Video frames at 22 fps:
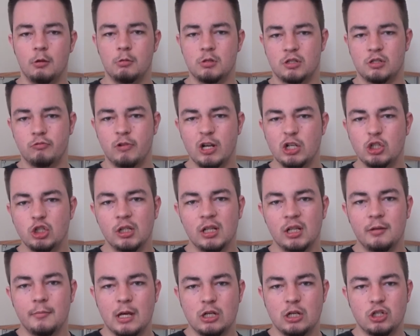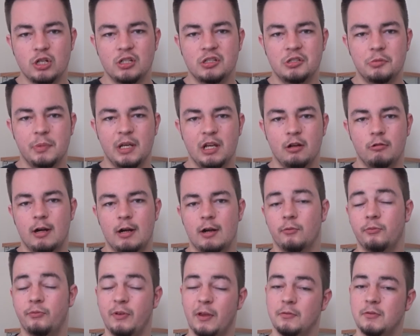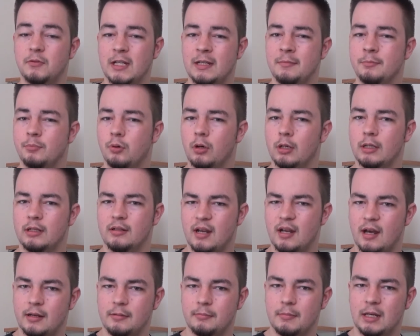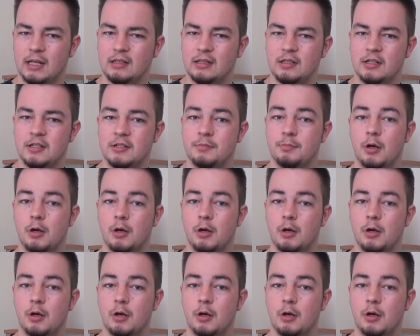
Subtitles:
was originally measured to be around 15.9 metres,